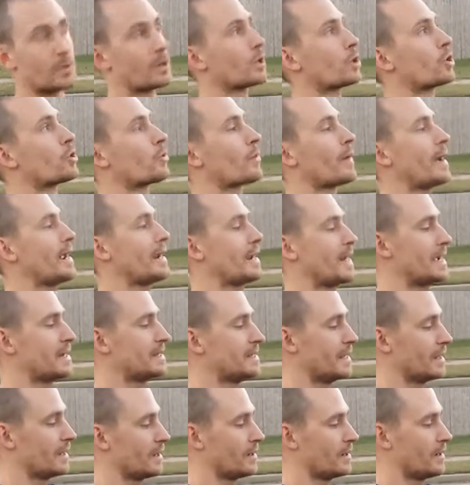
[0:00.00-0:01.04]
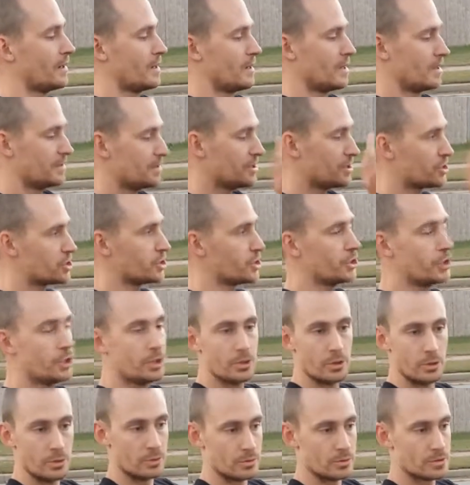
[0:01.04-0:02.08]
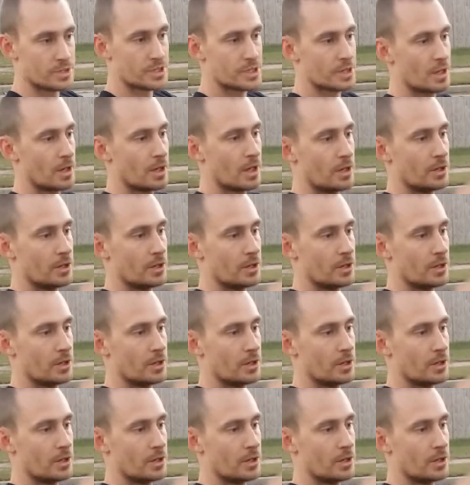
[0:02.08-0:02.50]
were a great idea. These U's,